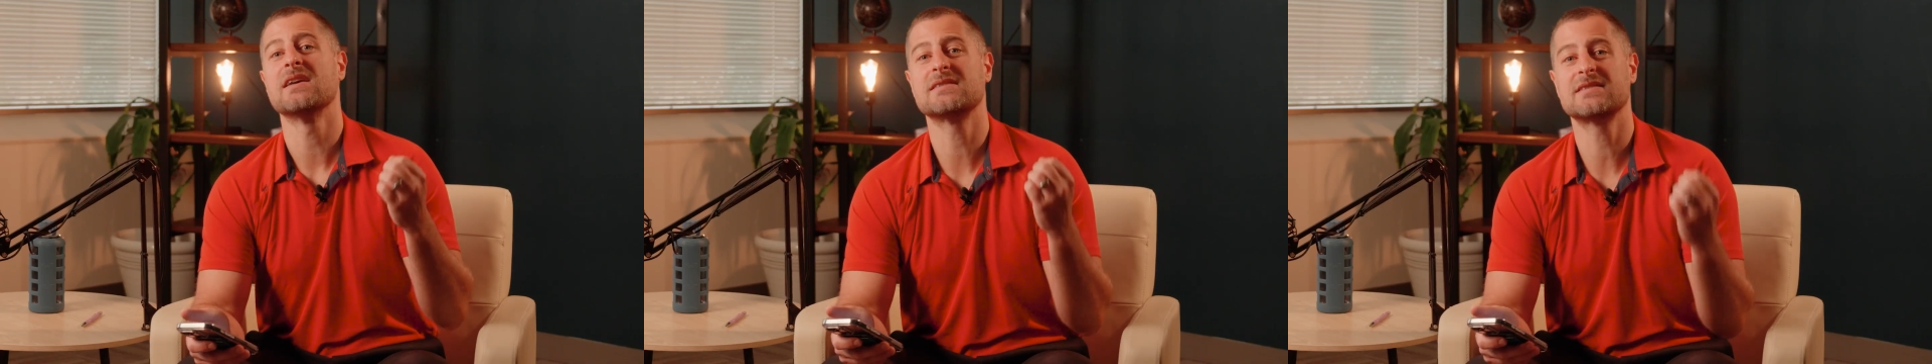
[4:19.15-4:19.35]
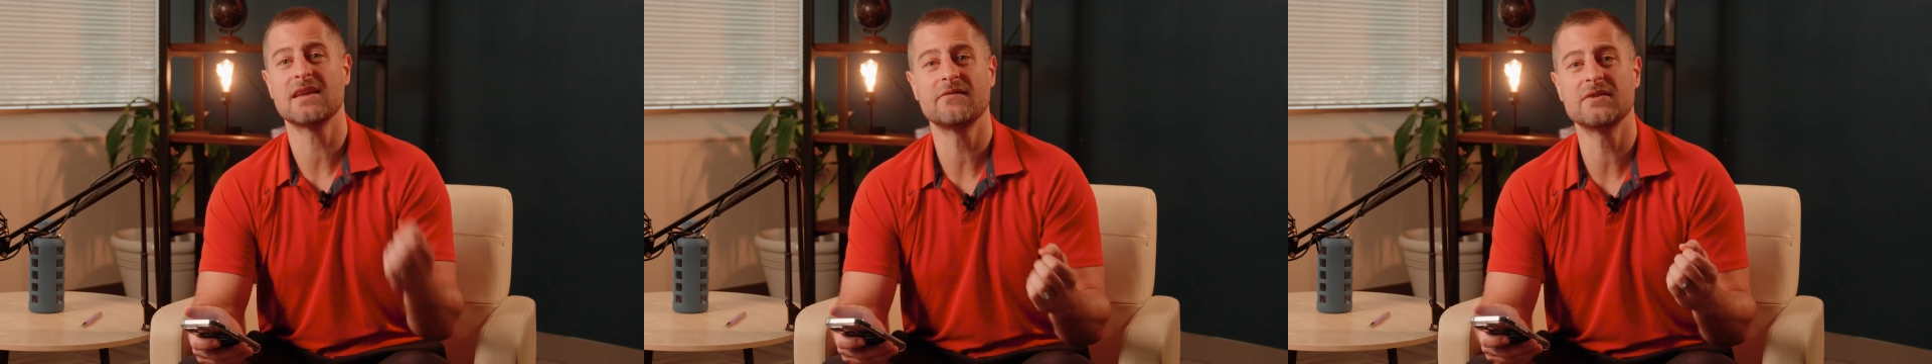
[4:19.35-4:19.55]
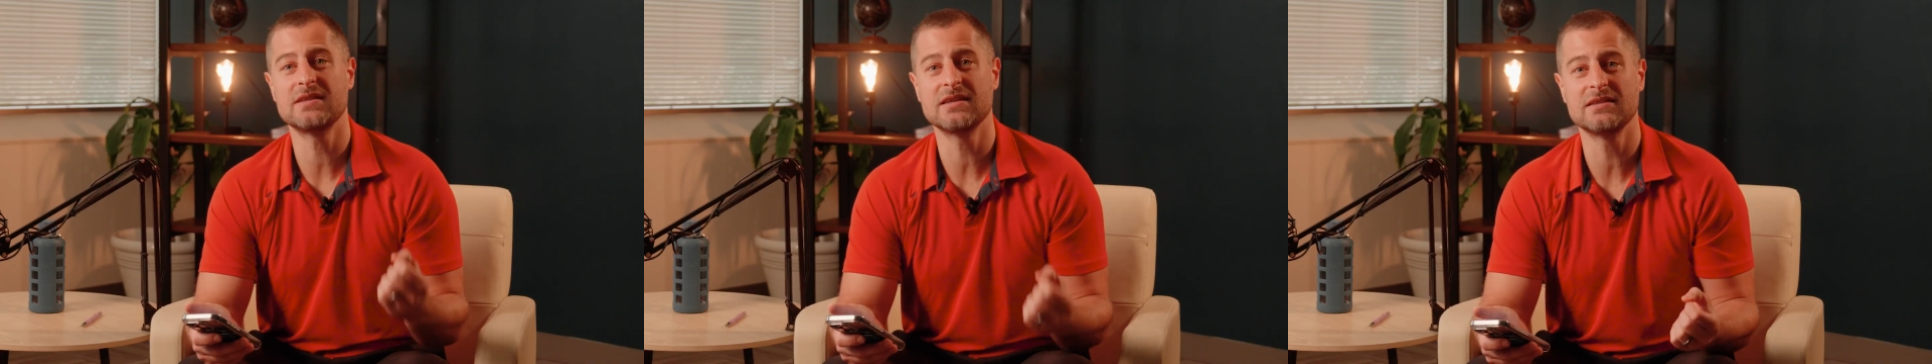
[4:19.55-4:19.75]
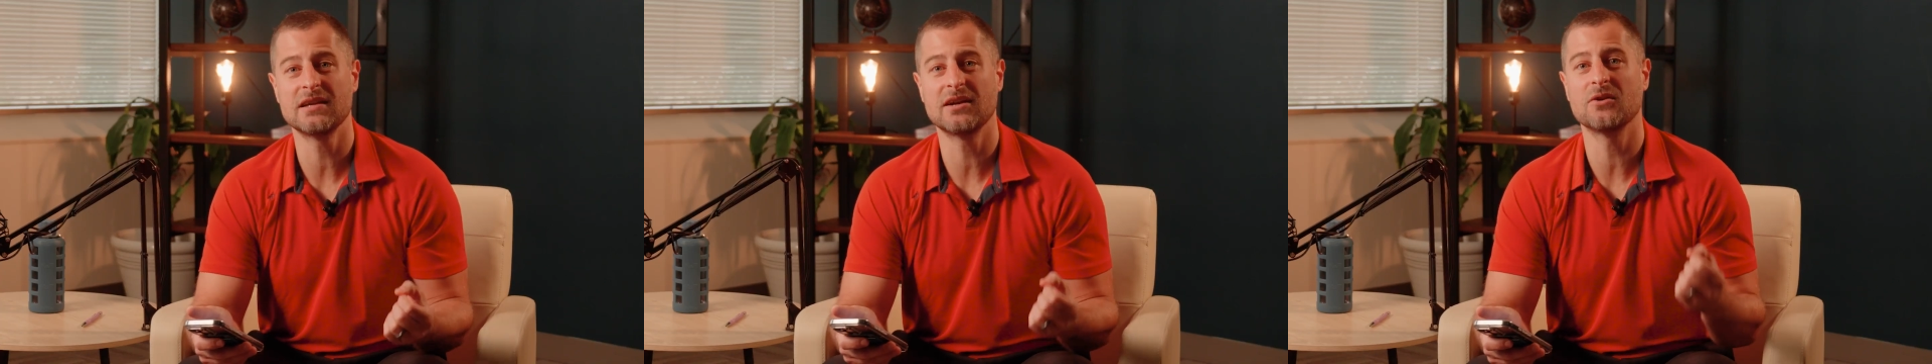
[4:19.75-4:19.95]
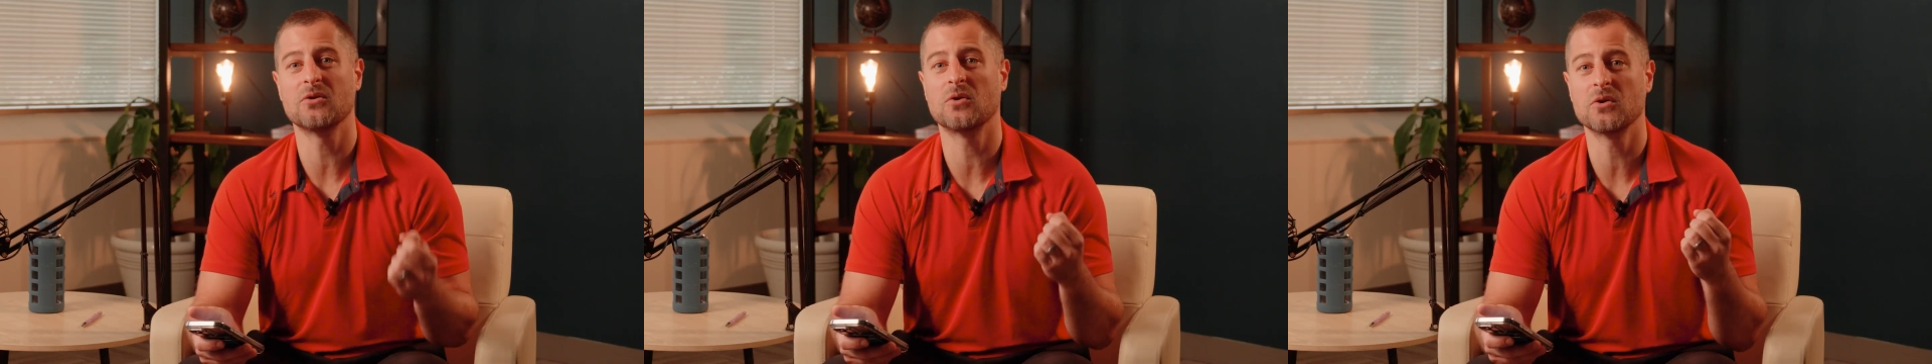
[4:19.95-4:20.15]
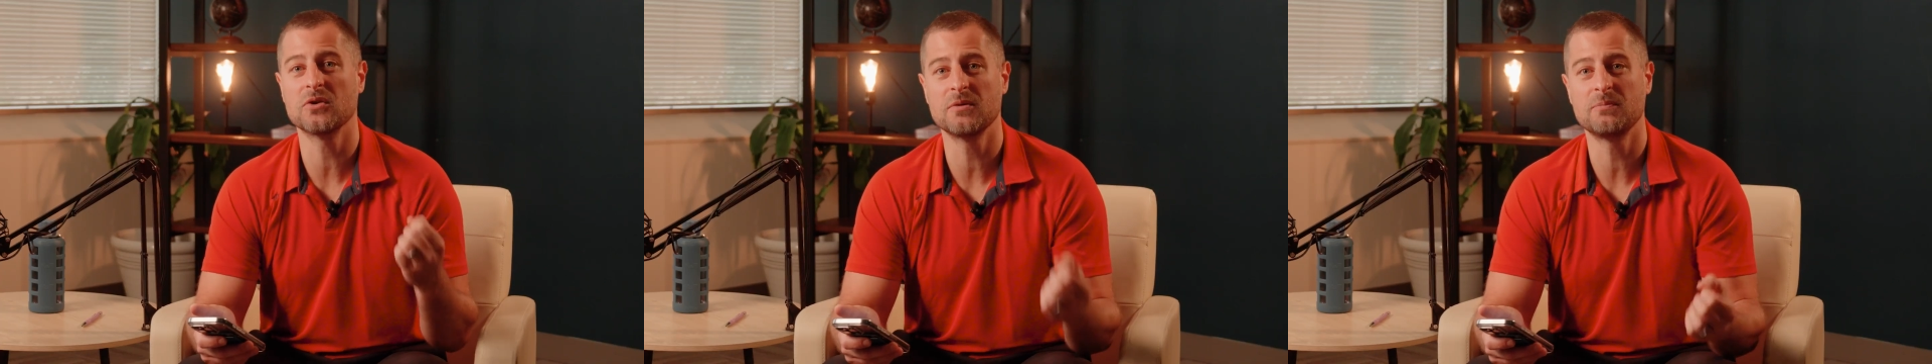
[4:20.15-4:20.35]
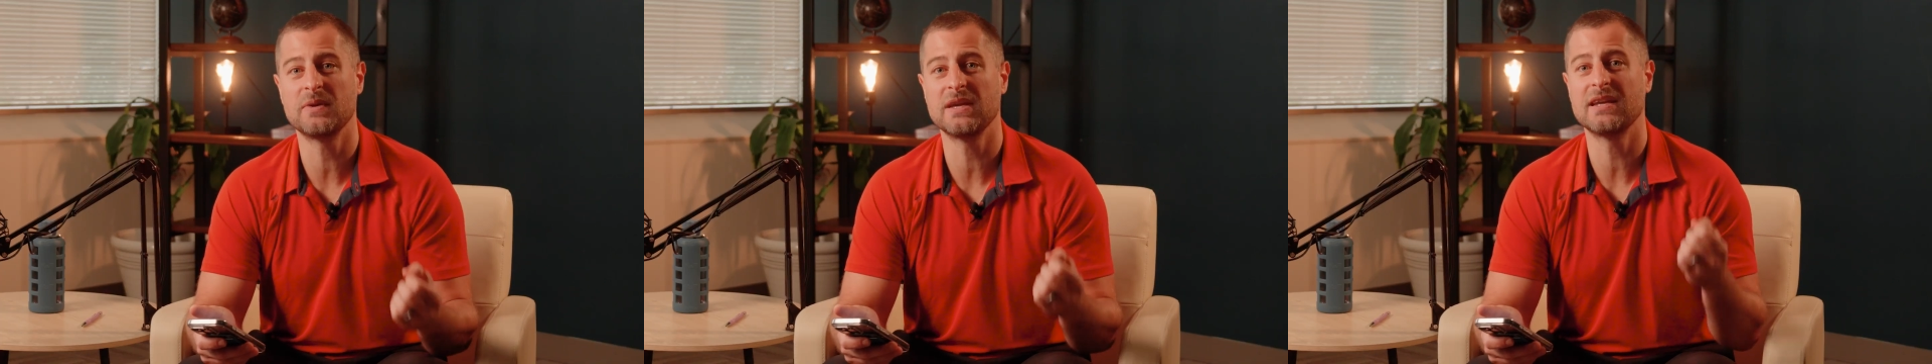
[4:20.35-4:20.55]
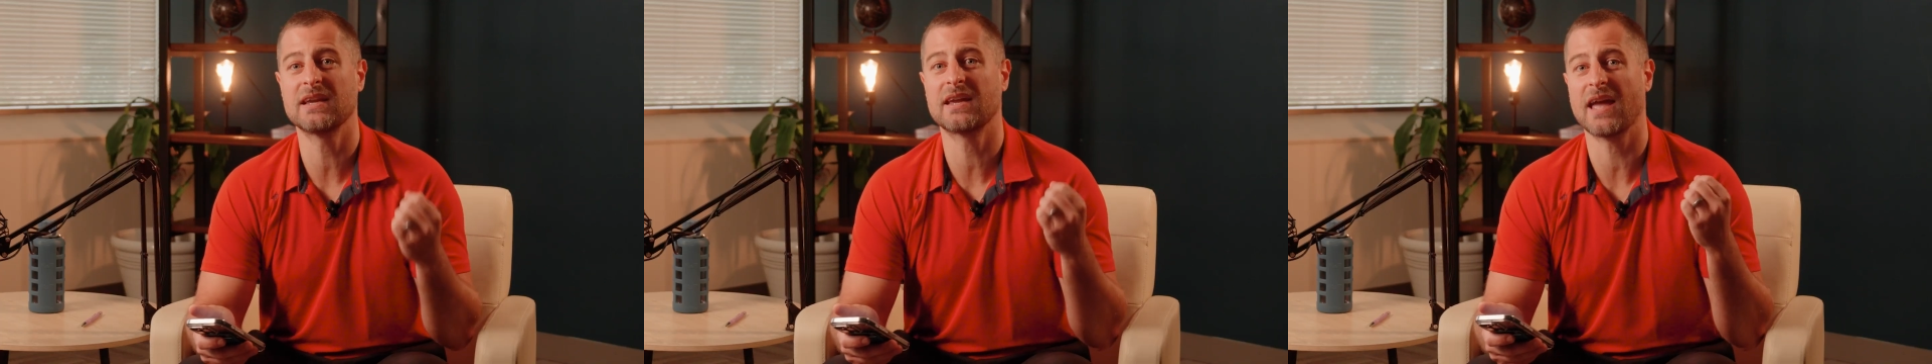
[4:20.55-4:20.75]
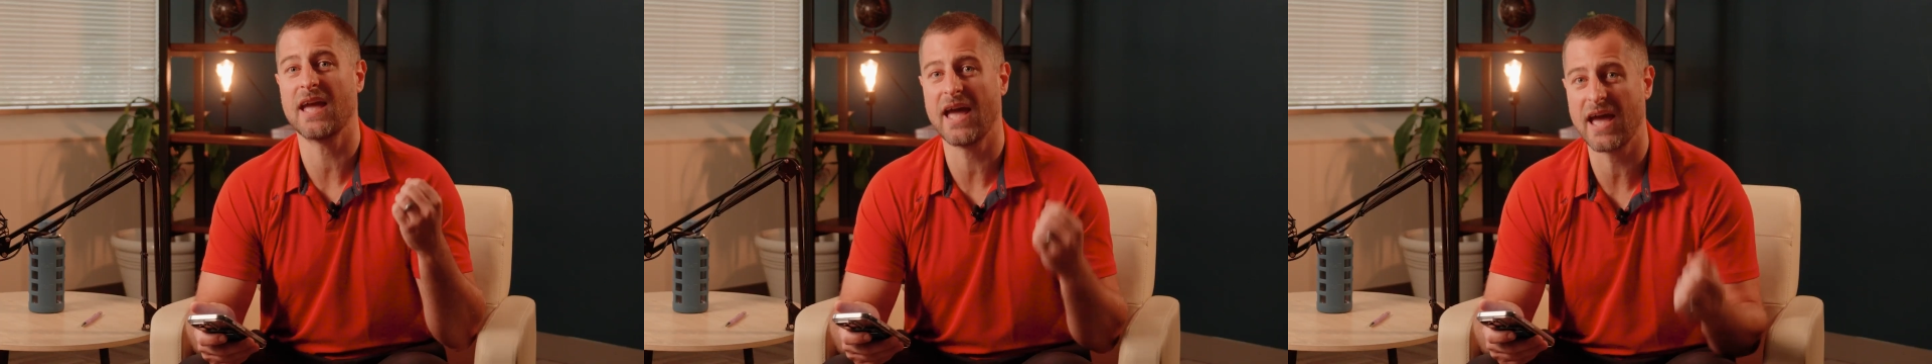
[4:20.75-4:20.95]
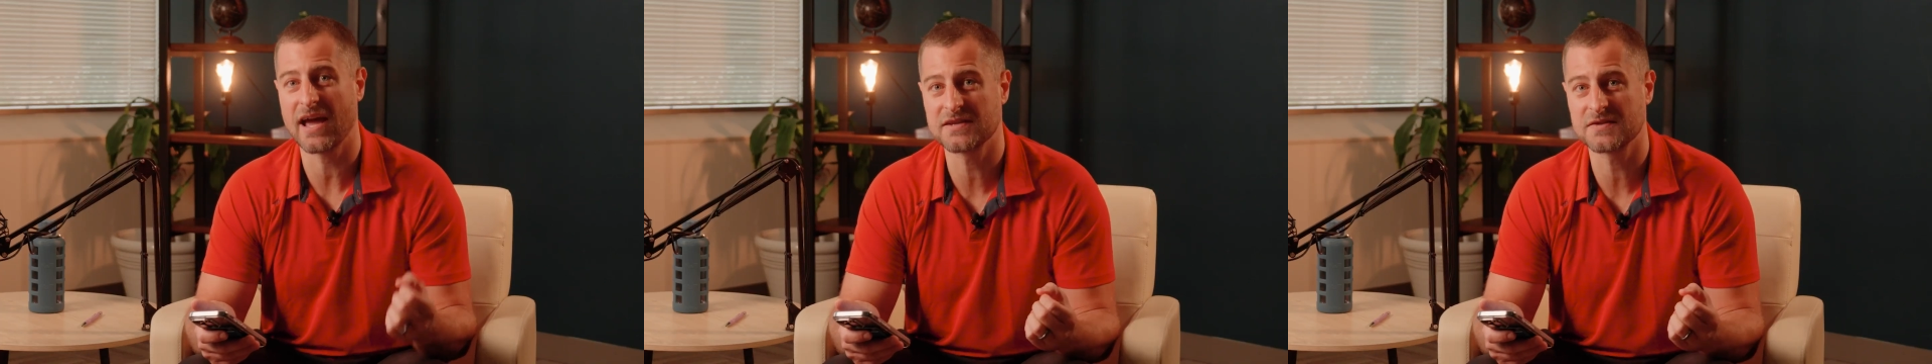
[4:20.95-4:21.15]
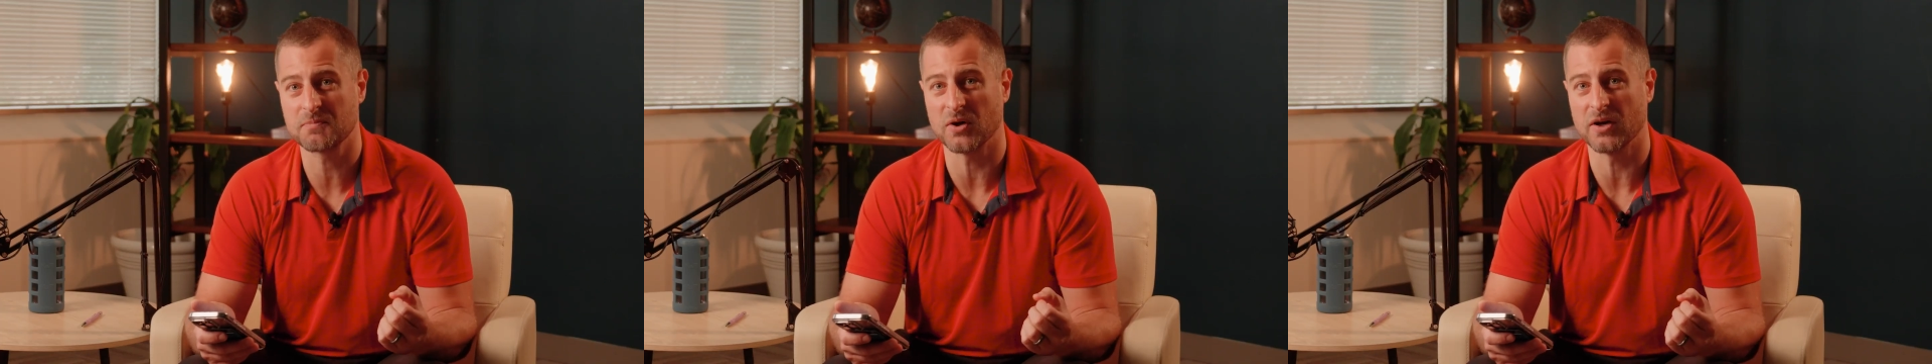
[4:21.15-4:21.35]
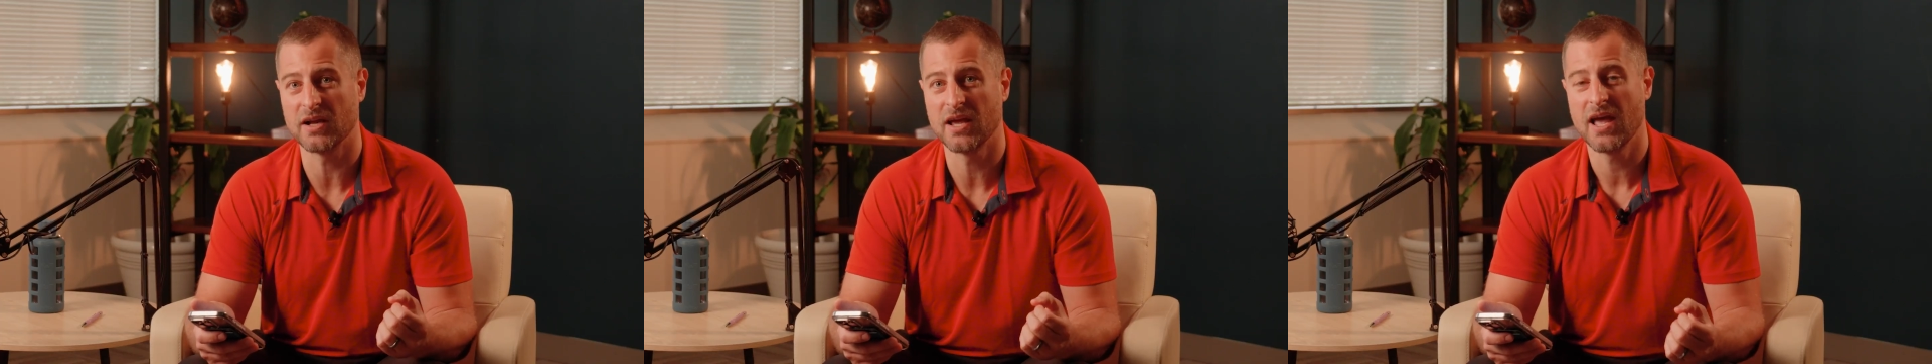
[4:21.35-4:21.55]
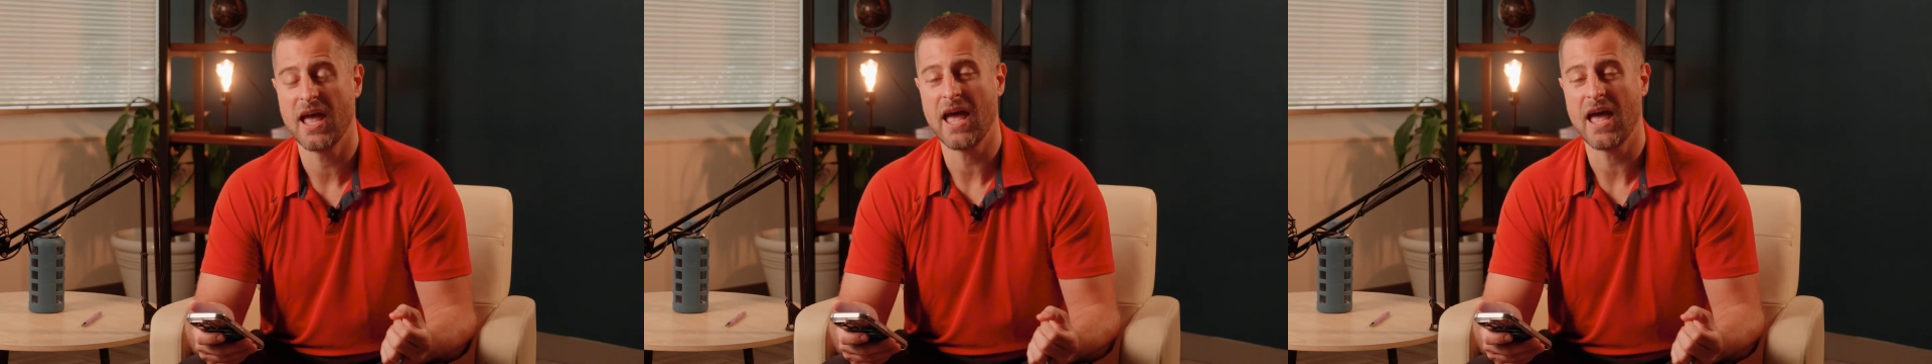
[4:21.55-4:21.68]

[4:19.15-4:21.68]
17-year orthopedic expert,